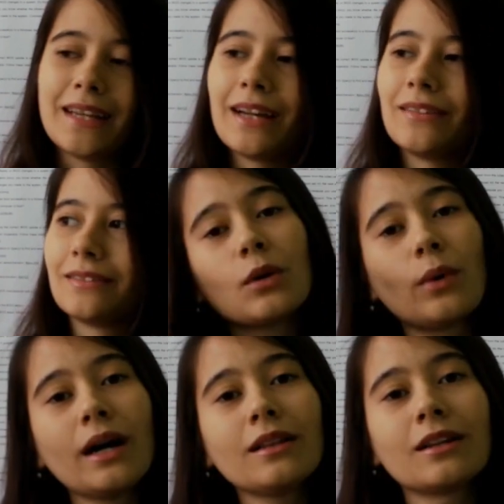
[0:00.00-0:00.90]
down.
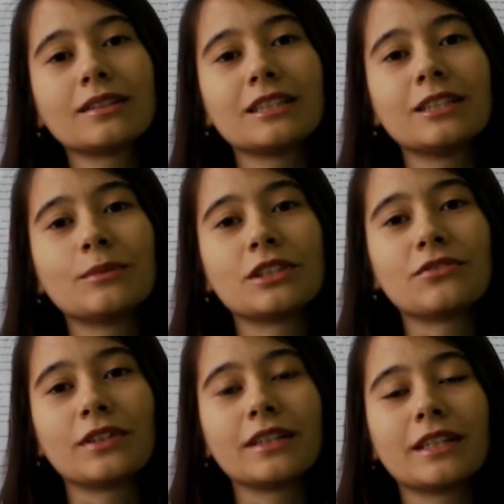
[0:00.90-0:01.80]
While our team was
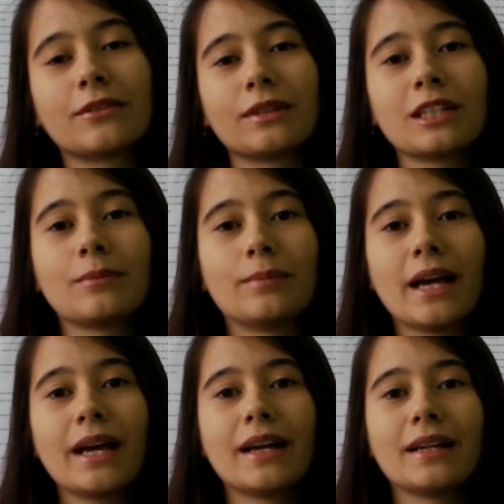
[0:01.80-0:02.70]
feeling really
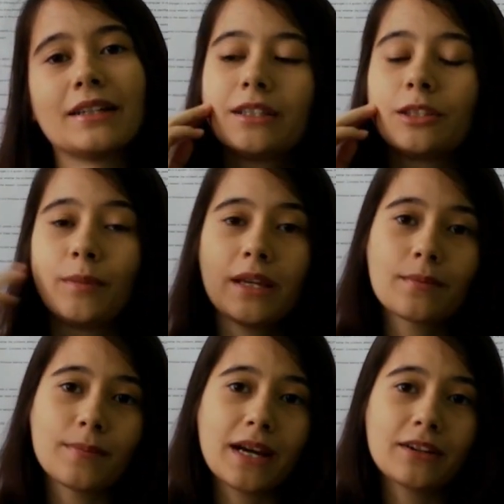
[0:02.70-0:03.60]
bad, to
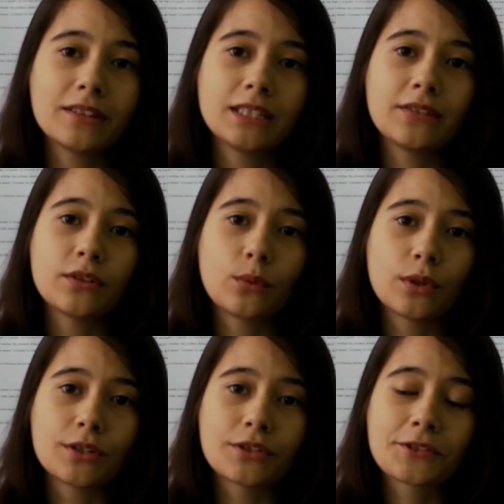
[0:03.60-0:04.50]
make matters even
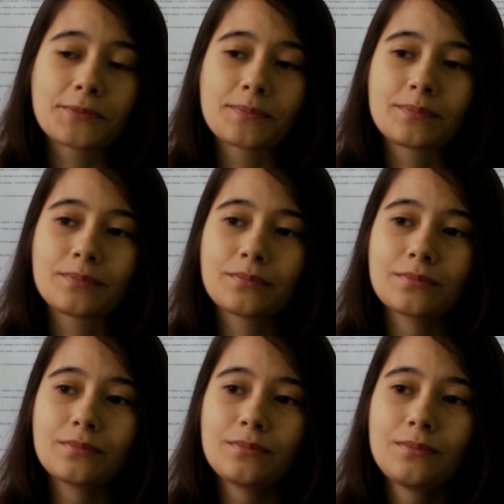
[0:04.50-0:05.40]
worse,
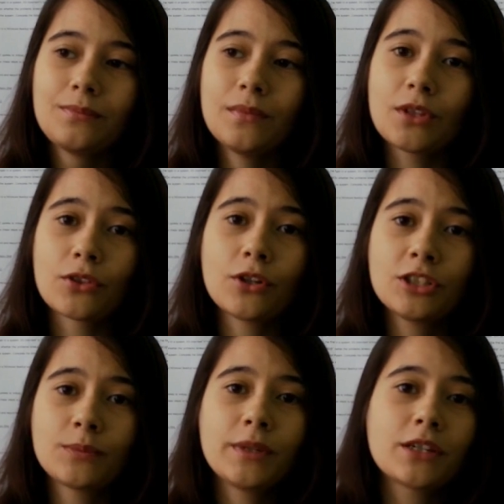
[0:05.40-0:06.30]
the third
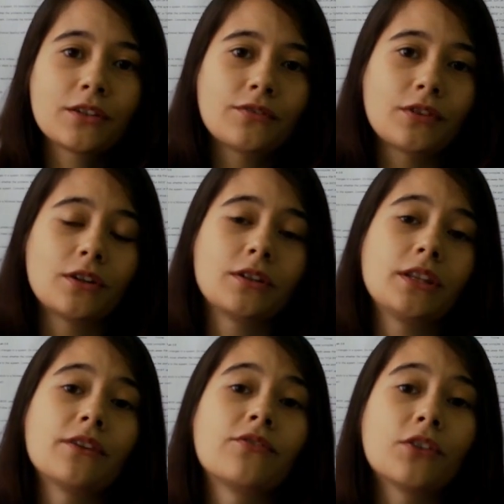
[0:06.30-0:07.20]
speaker for
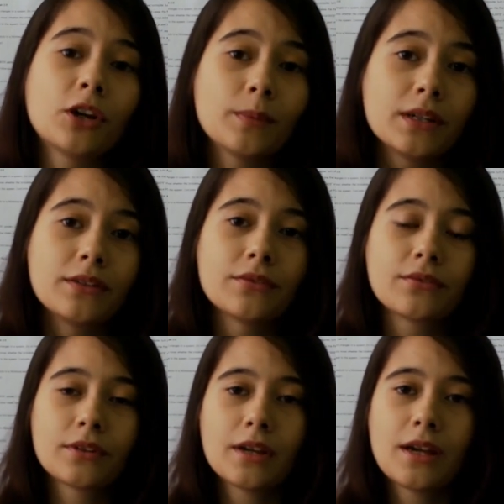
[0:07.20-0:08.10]
the affirmative
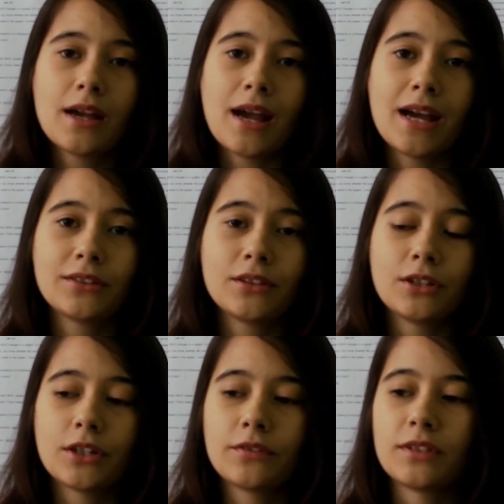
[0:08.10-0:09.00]
had the
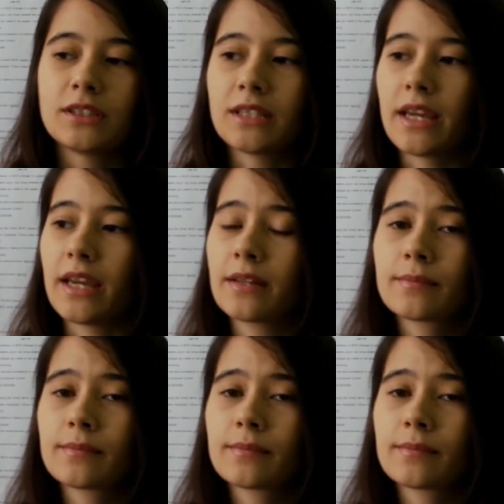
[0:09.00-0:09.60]
nerve to say,